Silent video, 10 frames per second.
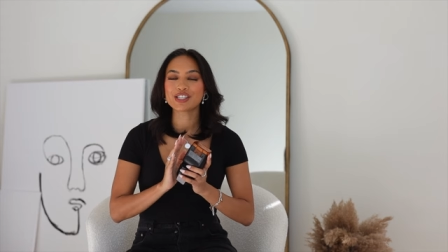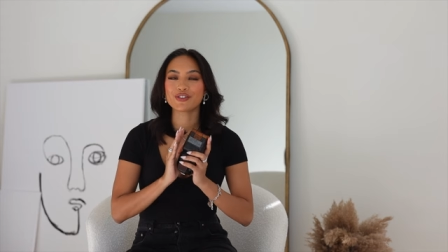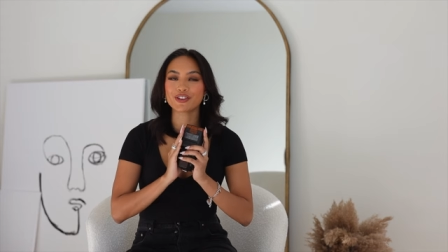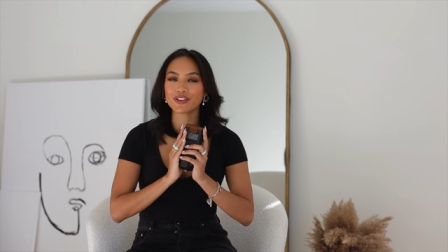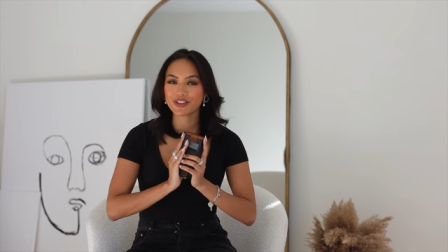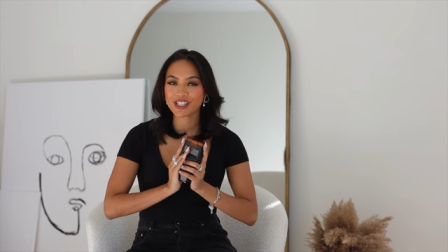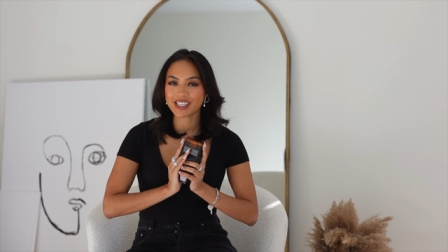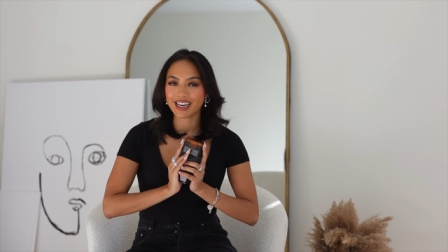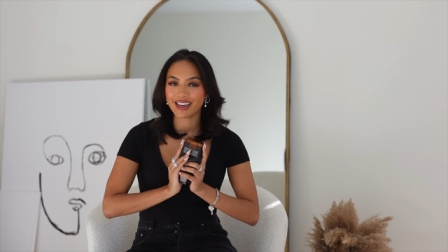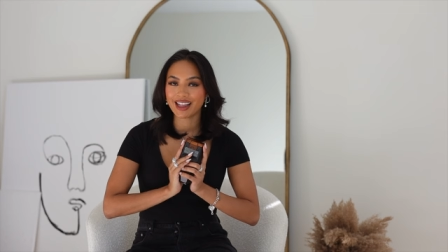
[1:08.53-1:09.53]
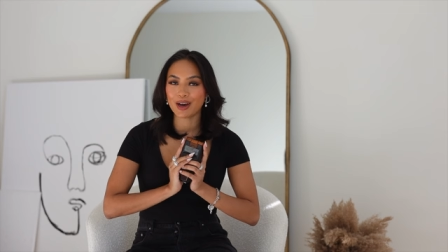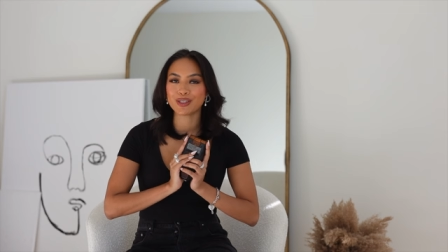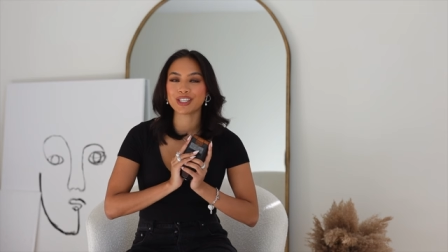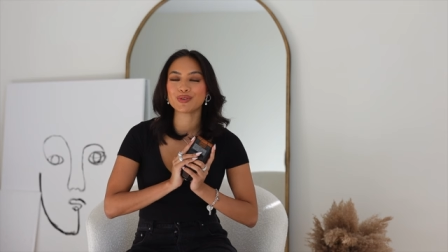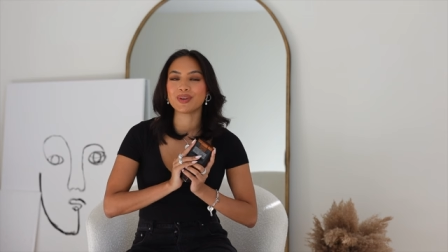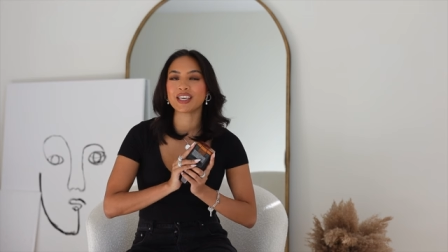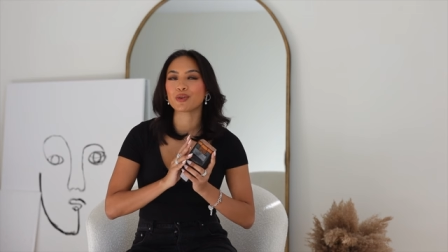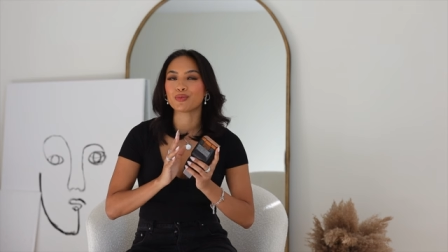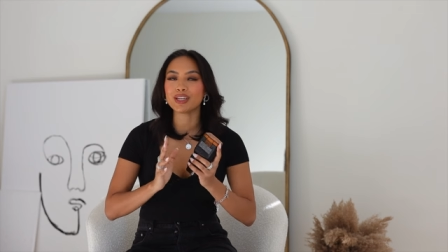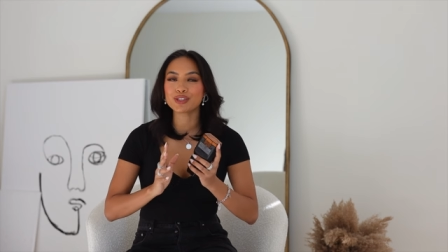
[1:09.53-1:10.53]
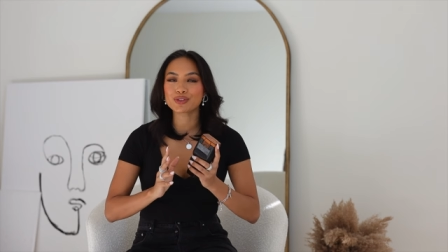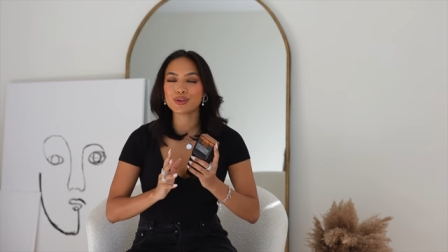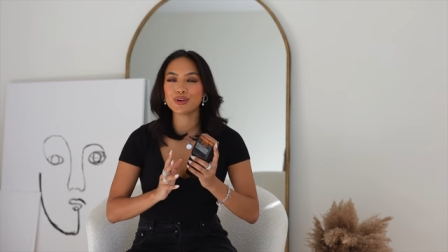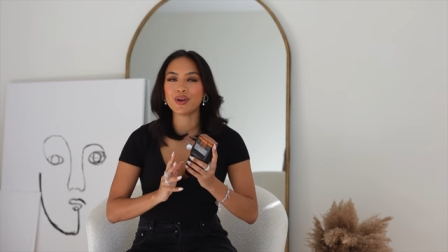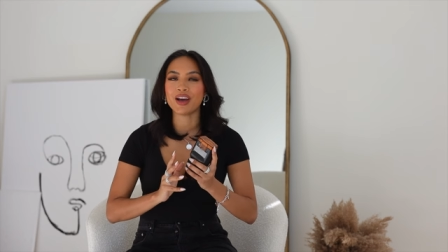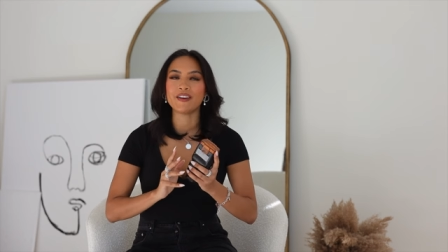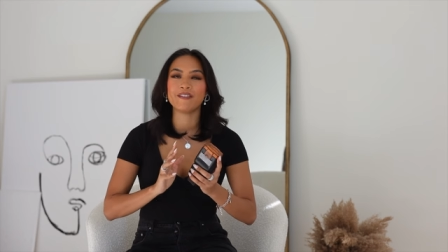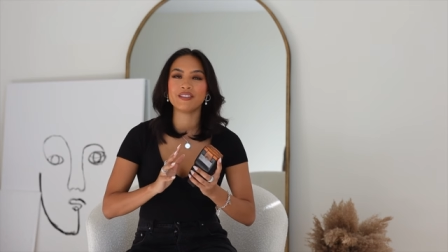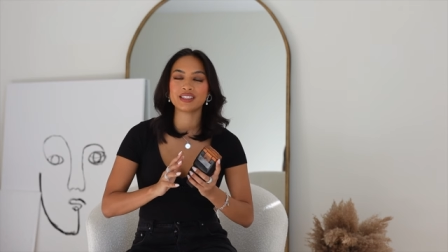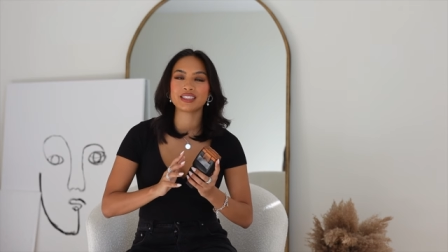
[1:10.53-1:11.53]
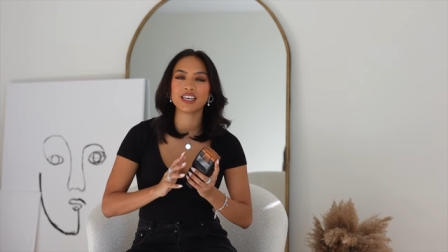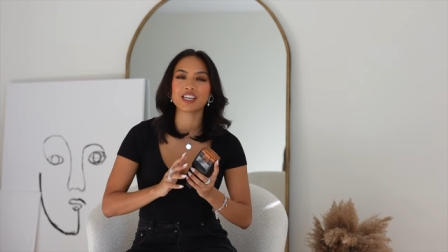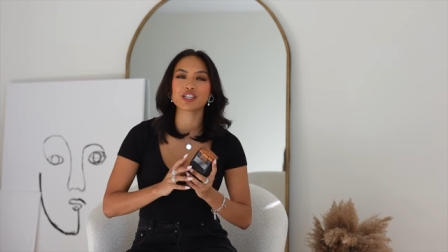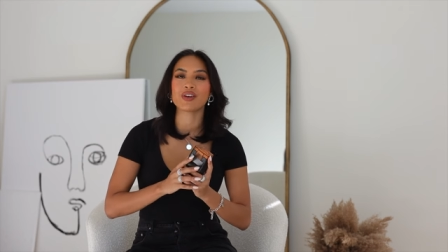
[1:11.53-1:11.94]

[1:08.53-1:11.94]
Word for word: So for the first style, I wanted to make it retro and vintage,